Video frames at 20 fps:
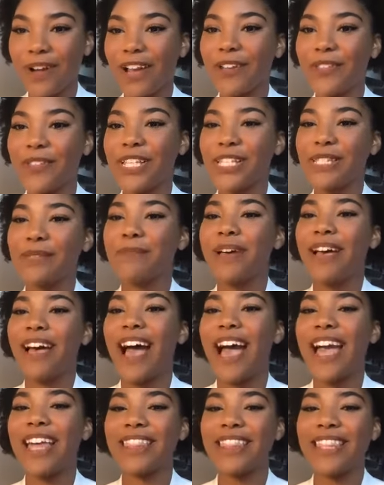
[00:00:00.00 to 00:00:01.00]
right on this,
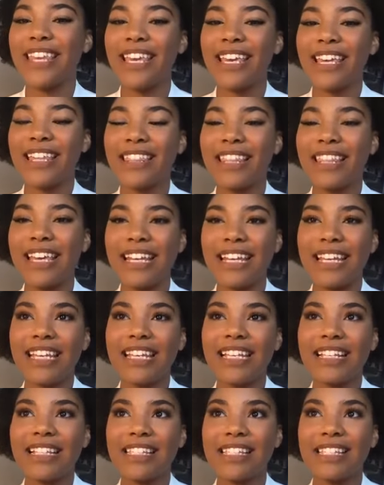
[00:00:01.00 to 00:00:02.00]
but I think that
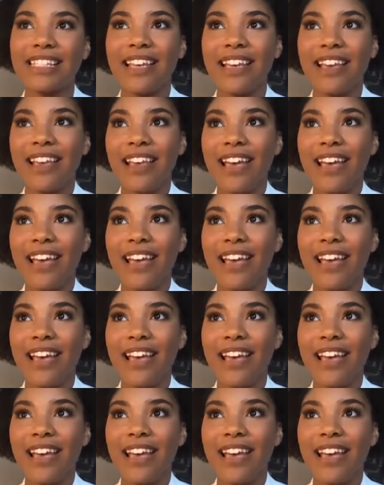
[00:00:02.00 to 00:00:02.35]
it's